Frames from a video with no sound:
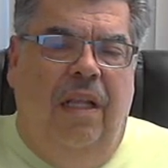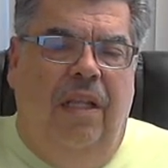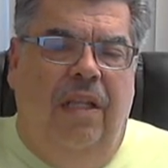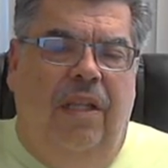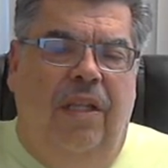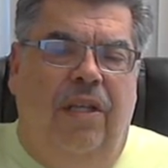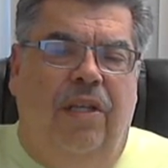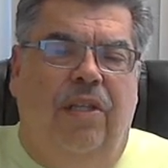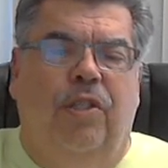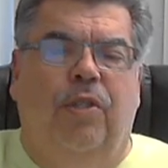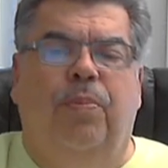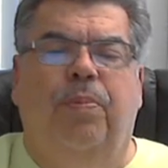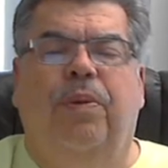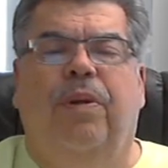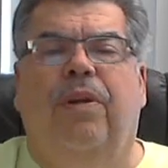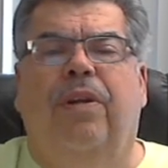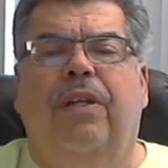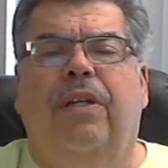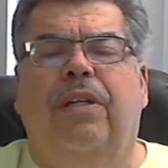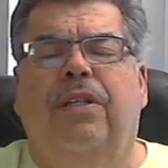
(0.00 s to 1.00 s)
The
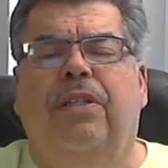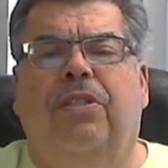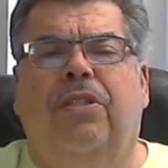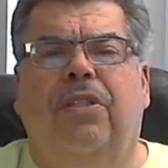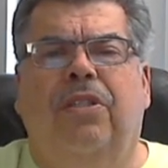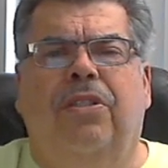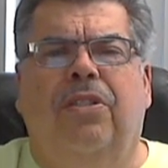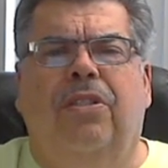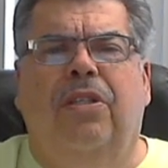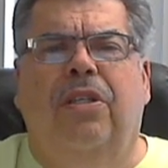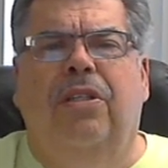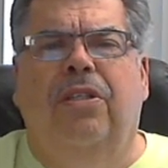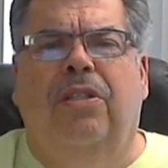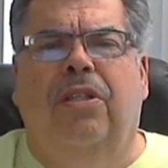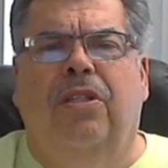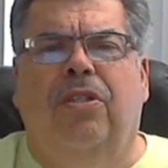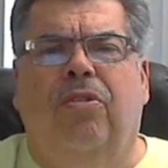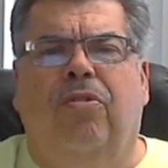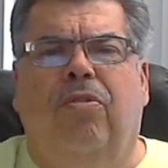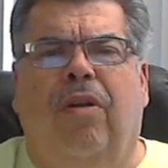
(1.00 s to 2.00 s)
experience is
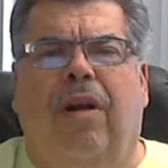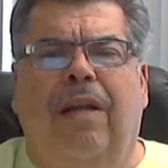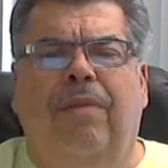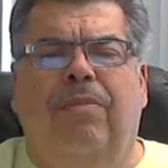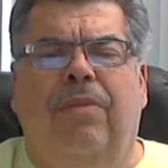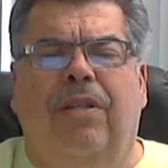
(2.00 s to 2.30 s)
described